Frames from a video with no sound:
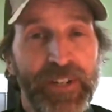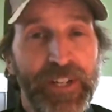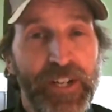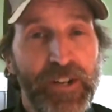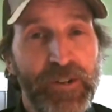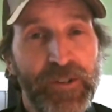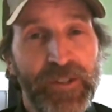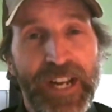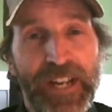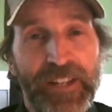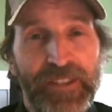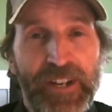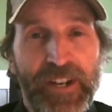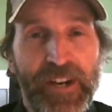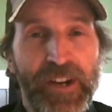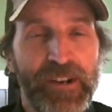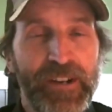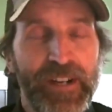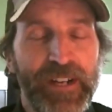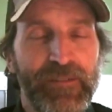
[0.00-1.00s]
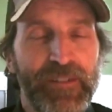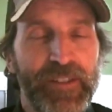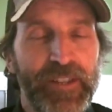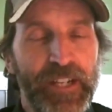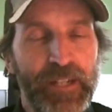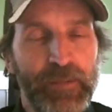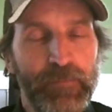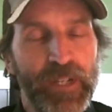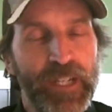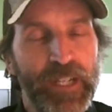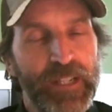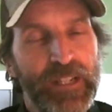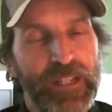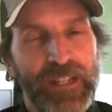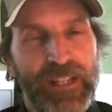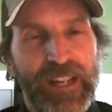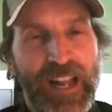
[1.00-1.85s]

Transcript: videos out there and everything, but